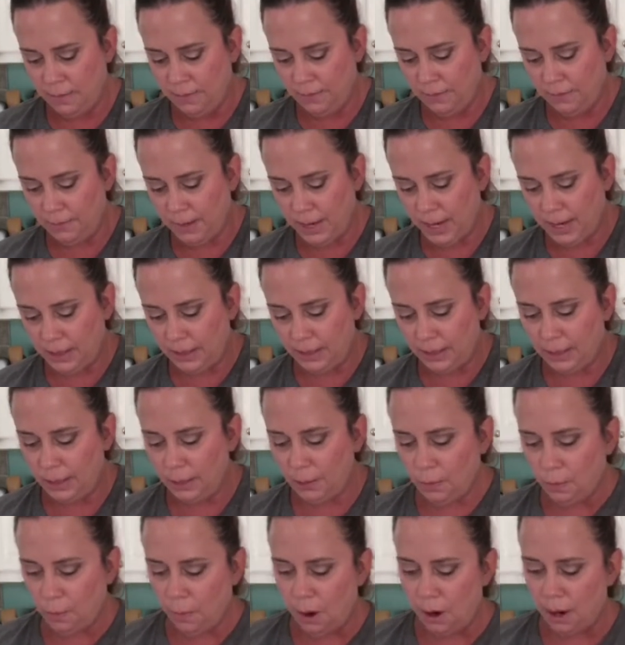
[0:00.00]
from getting
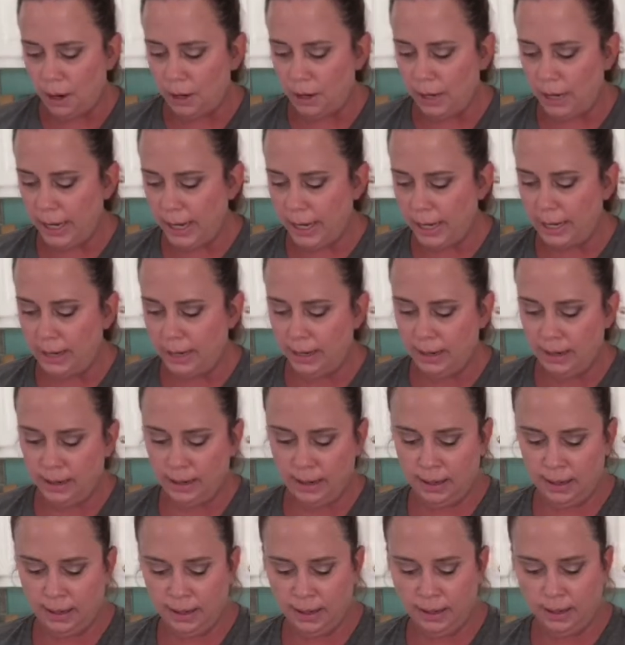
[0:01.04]
too watery.
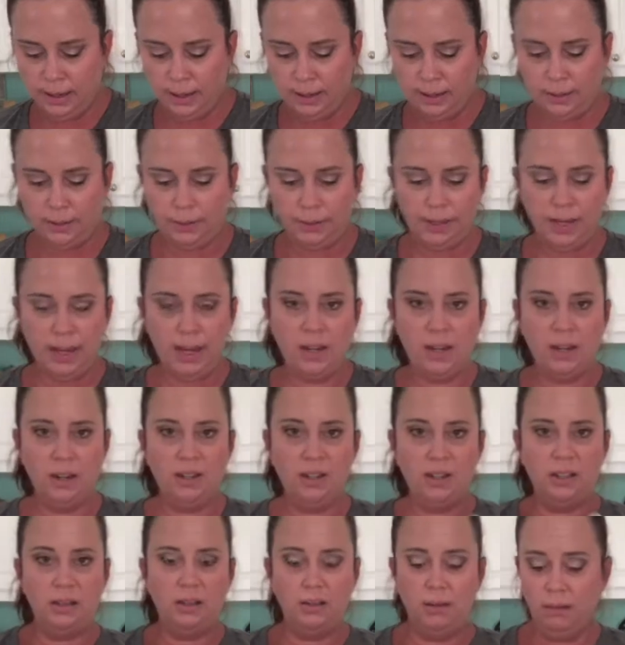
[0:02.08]
So see,
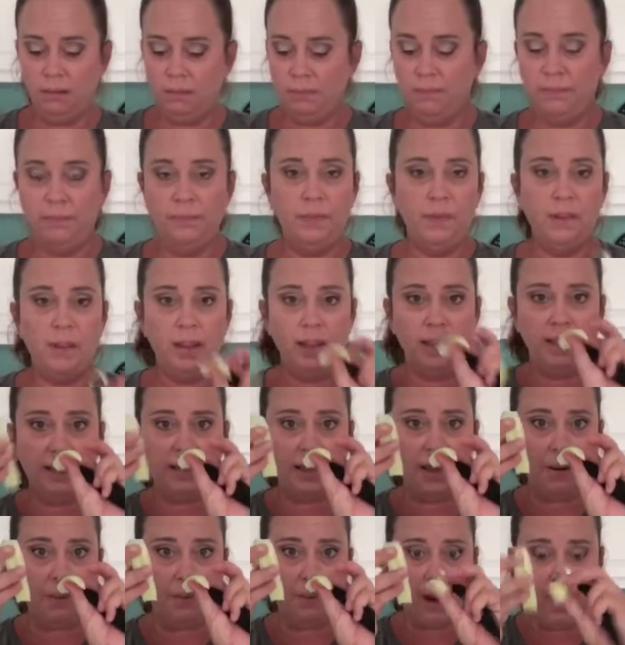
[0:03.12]
just gets
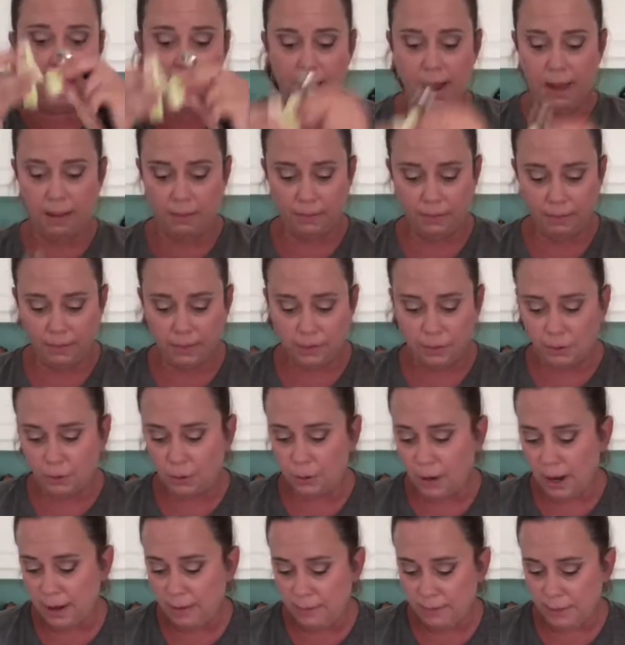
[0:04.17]
that right out. So it's
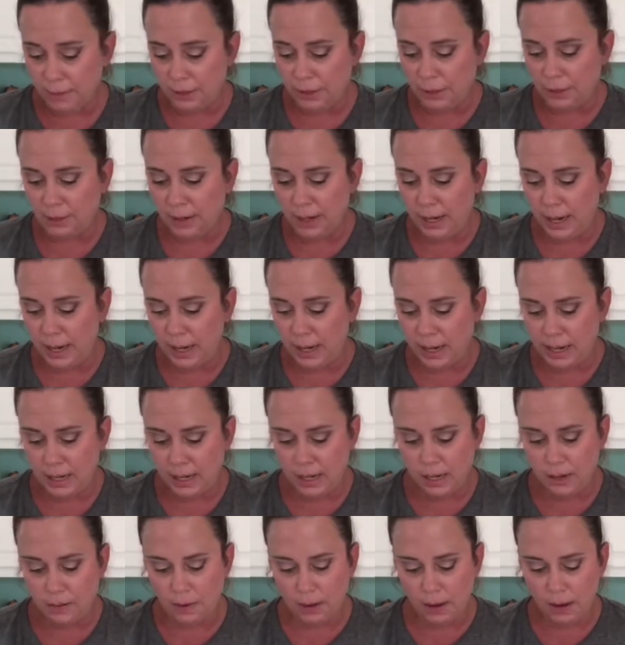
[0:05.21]
great for zucchini,
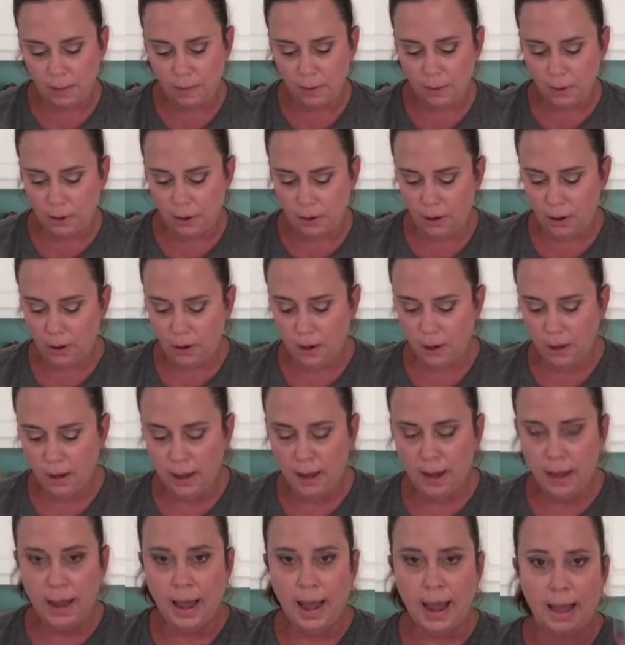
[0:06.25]
cucumber.
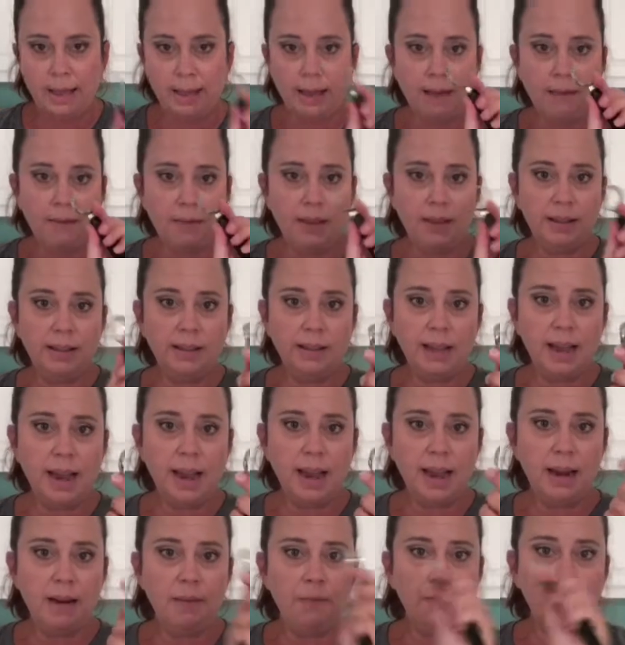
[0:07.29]
I love this
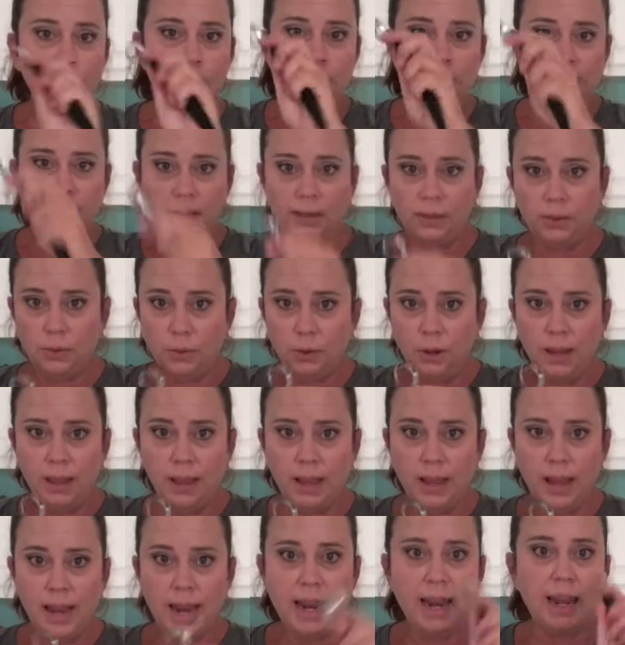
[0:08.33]
side for this sort of
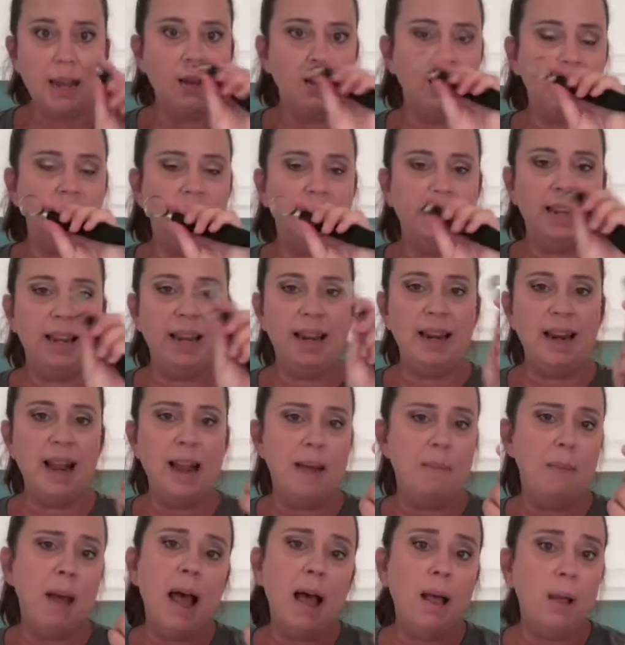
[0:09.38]
thing. You can seed
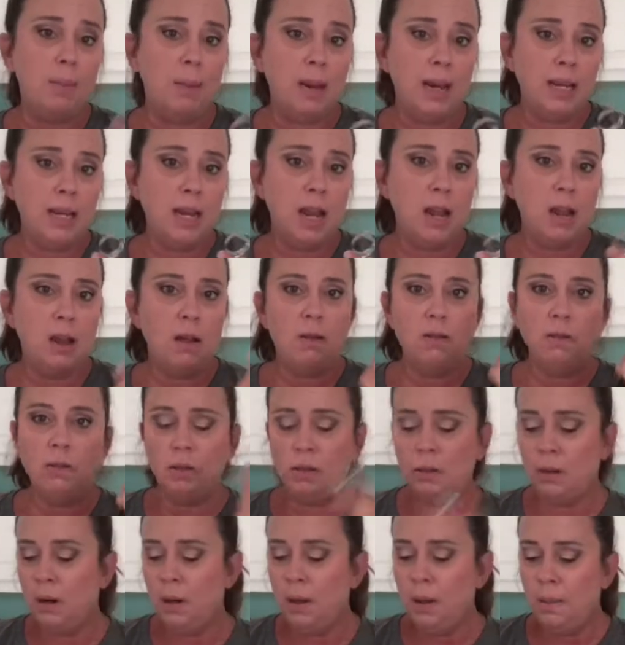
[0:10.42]

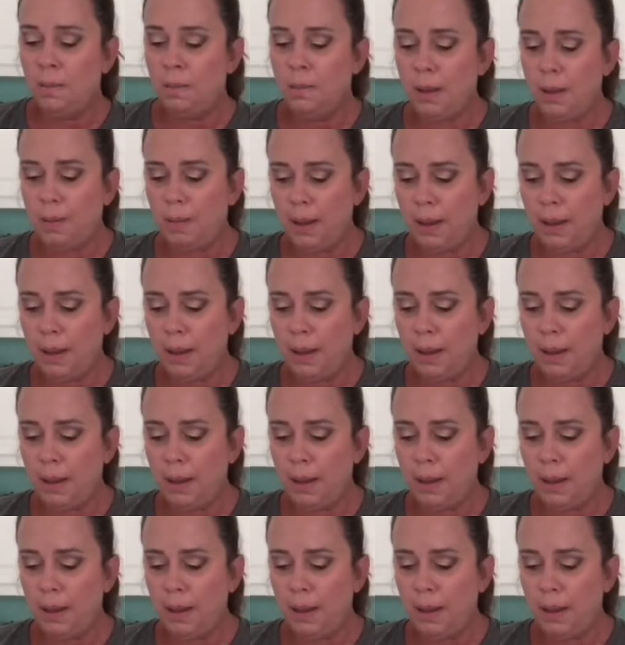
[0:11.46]
jalapenos, bell